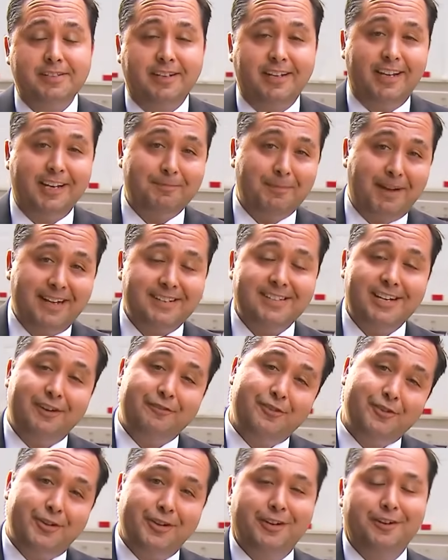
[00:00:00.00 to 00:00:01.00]
unlike myself, who
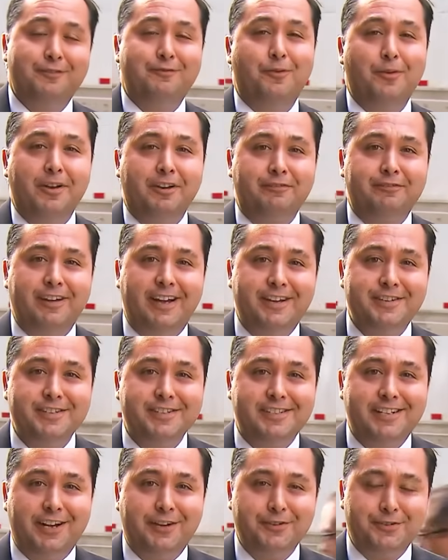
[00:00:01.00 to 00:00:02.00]
couldn't avoid a fan just
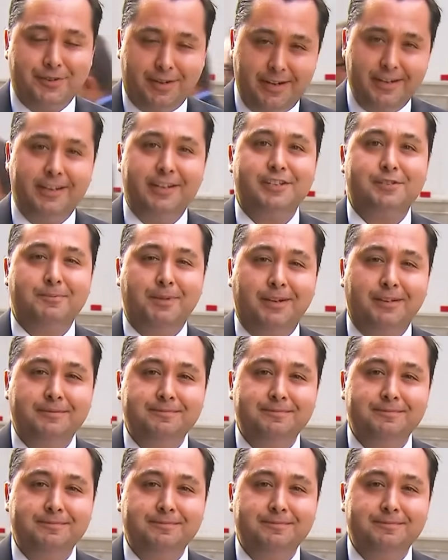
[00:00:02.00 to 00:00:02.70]
now who tried to kiss me.